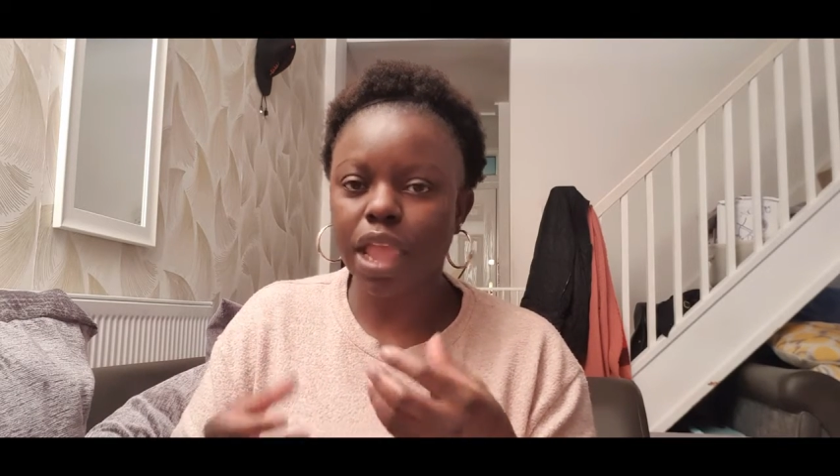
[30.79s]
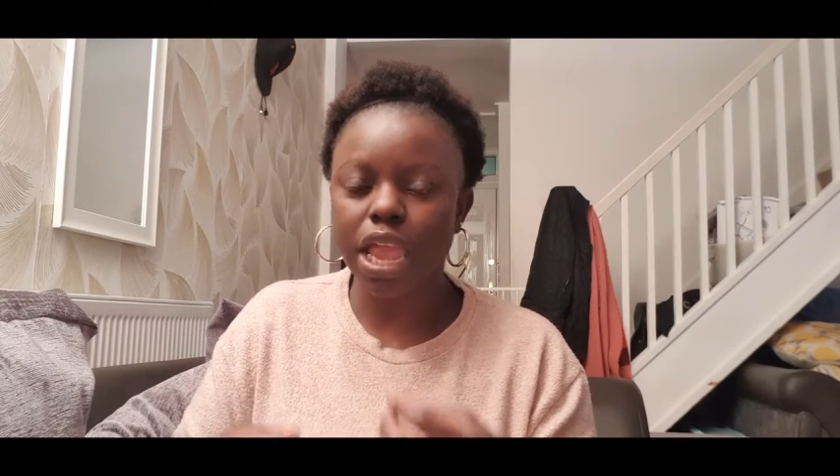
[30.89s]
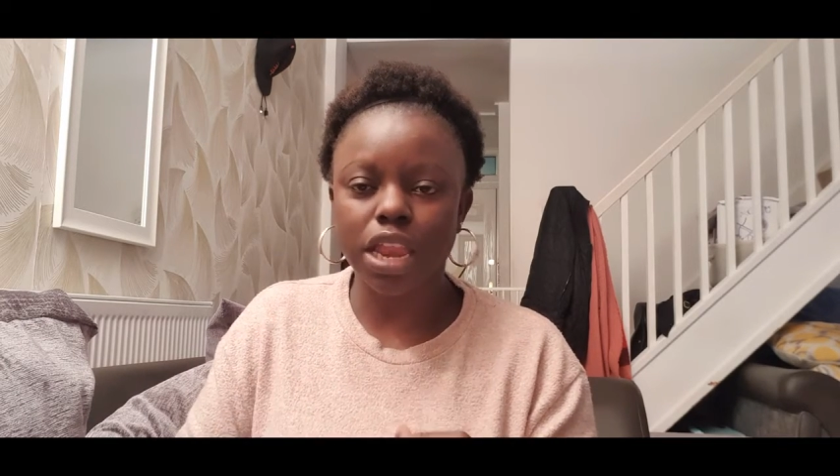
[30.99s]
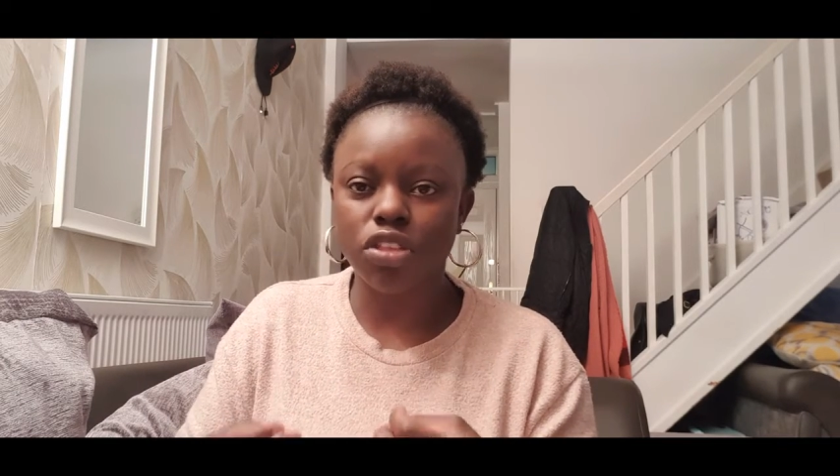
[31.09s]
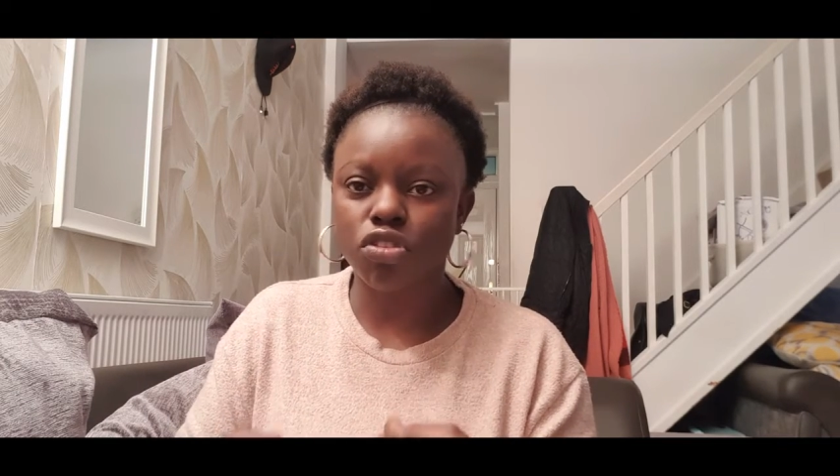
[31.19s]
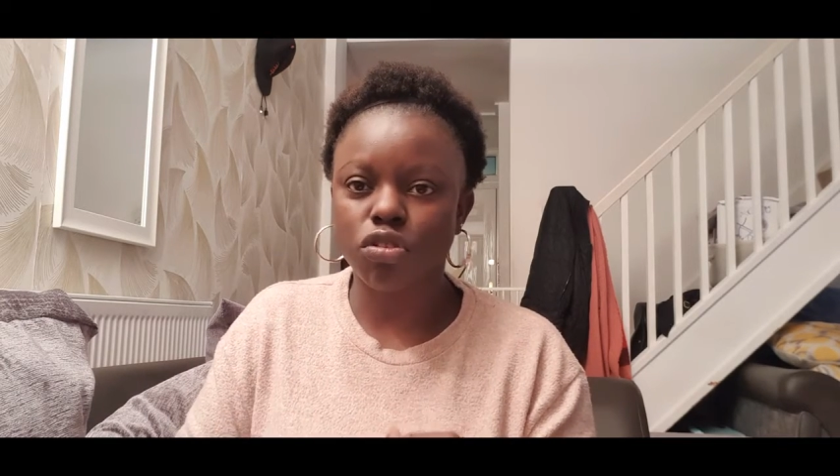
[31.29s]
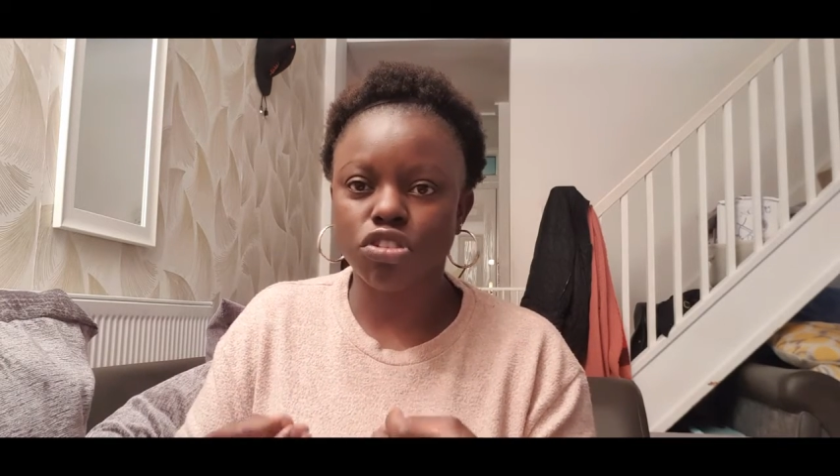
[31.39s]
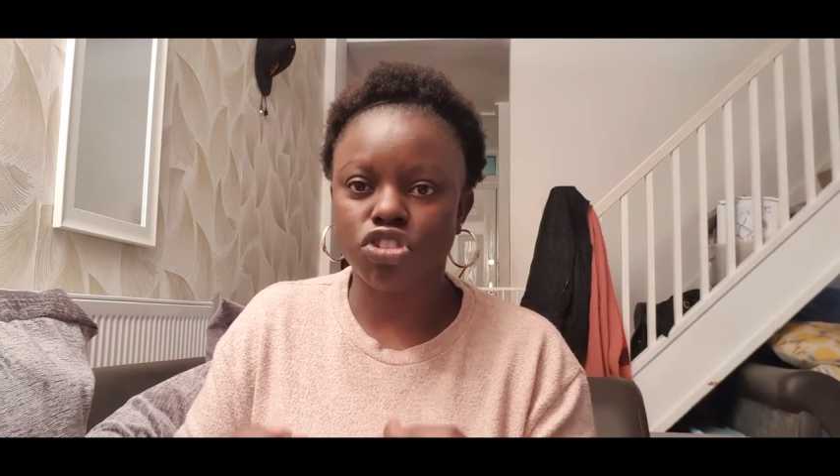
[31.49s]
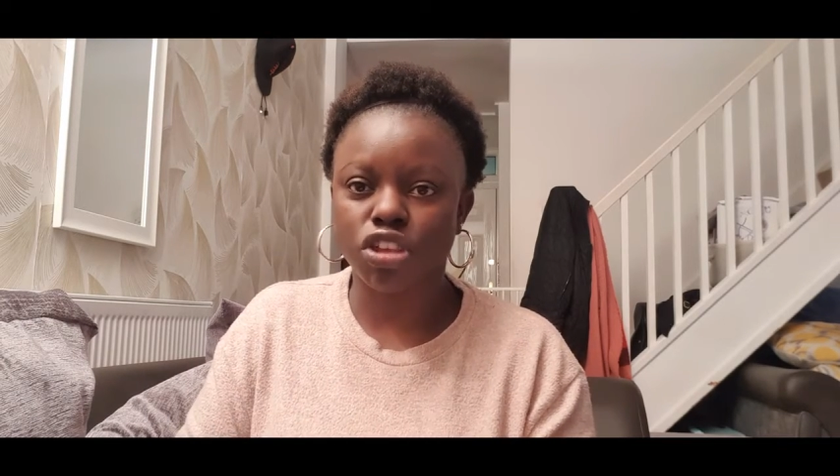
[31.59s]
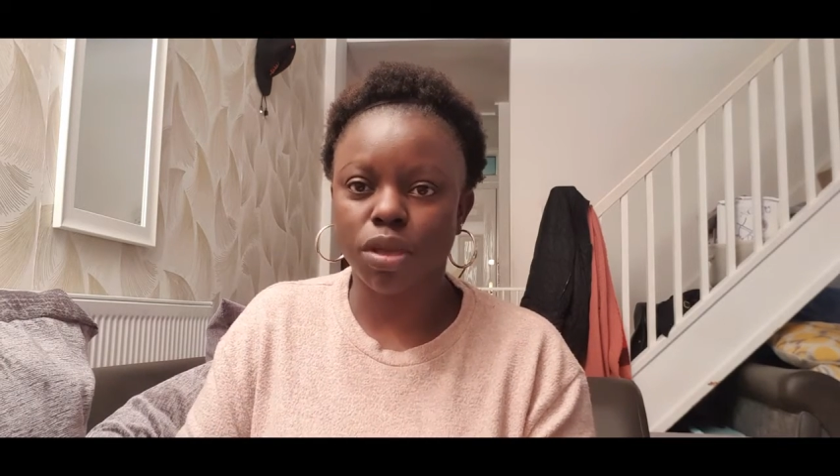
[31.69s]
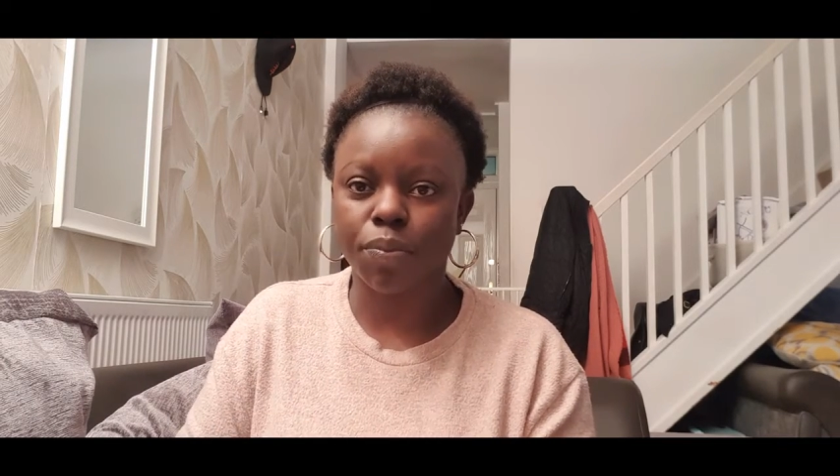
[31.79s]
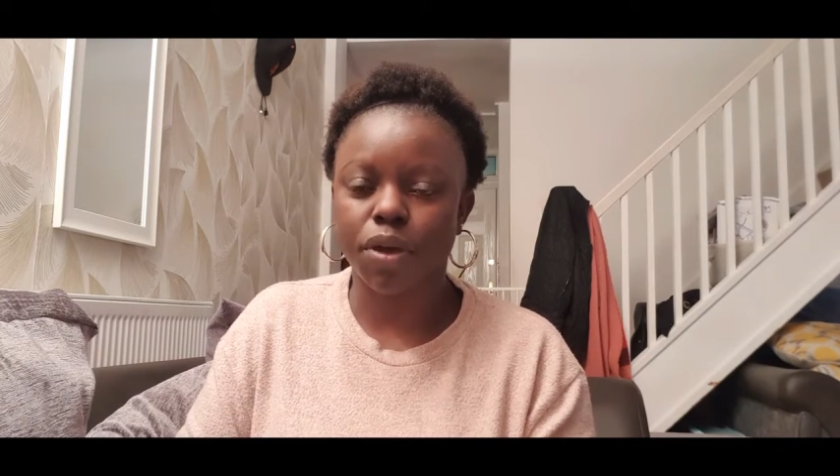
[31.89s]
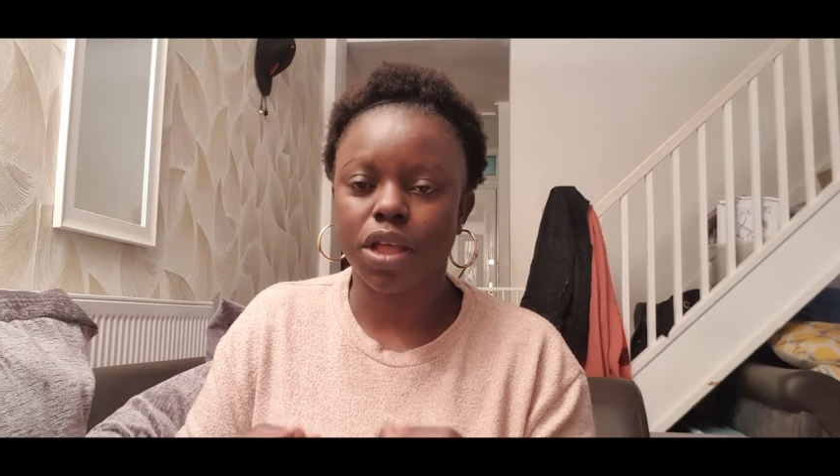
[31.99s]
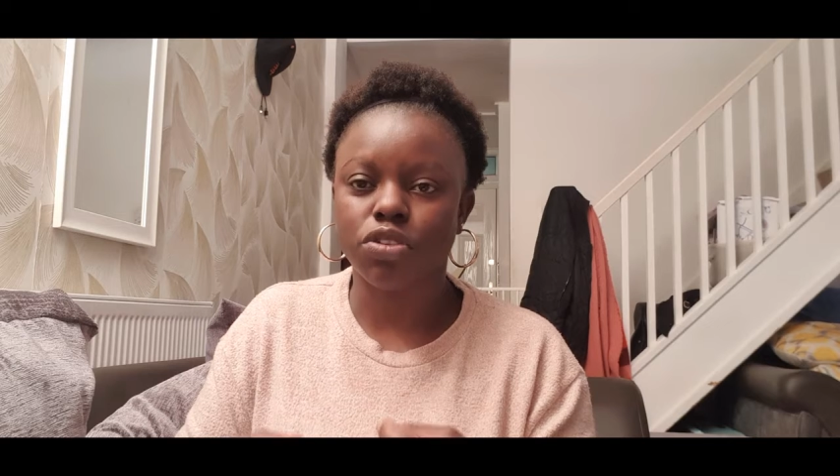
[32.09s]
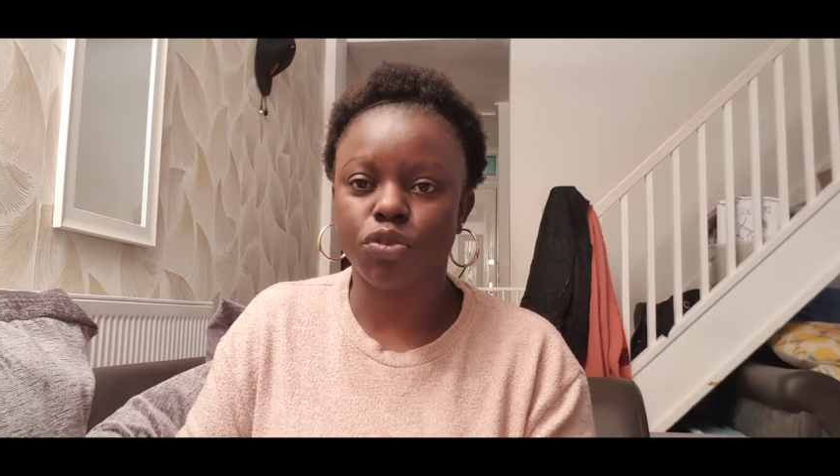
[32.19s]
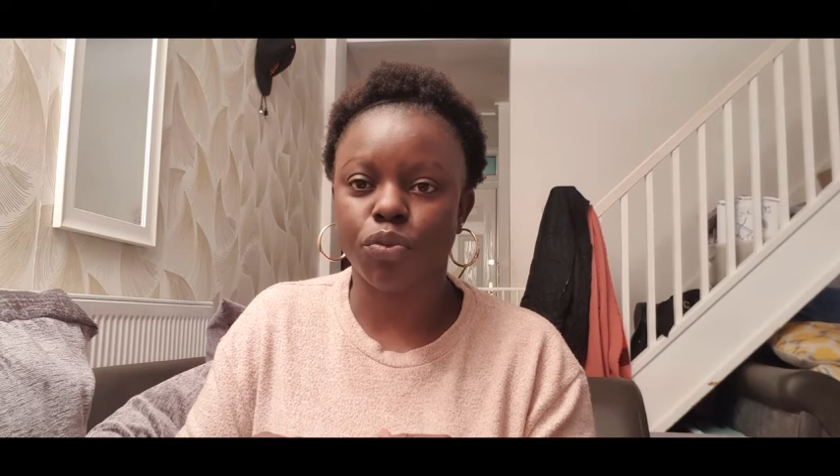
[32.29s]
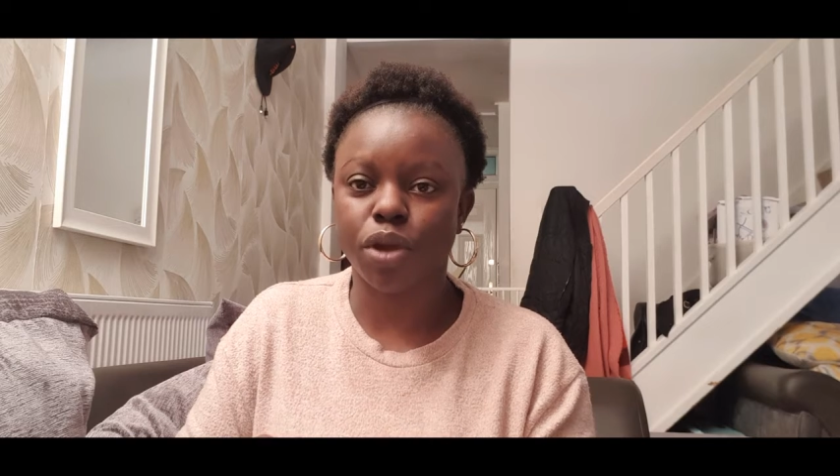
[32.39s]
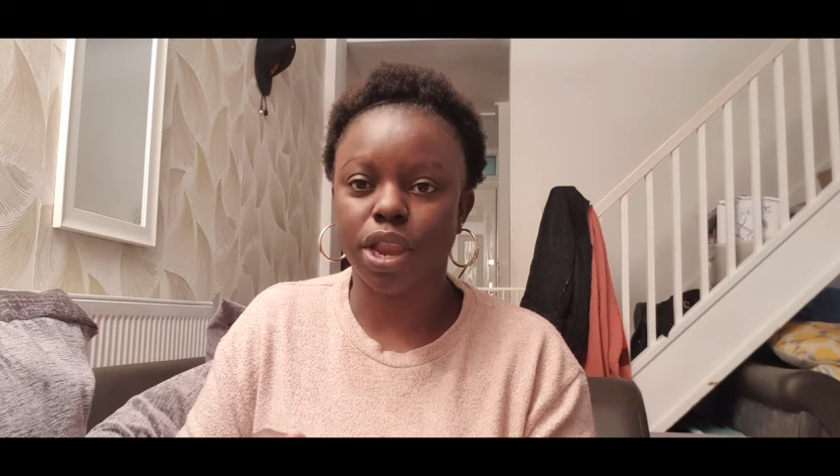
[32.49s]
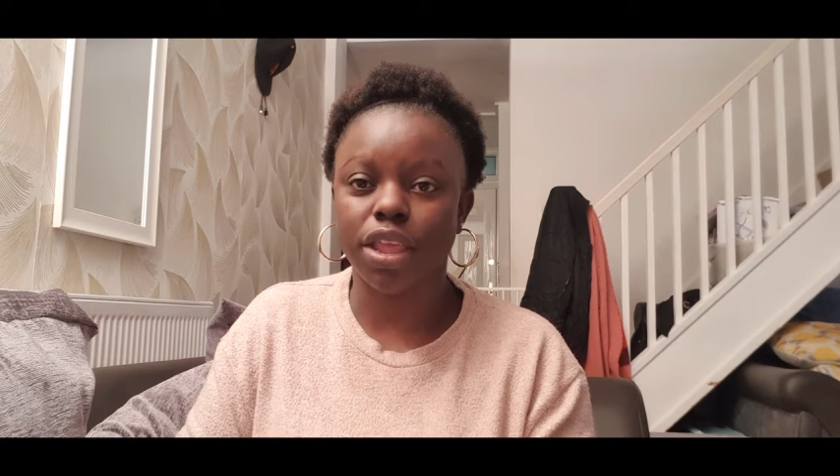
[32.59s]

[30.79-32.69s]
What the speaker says: It is not cheap to rent.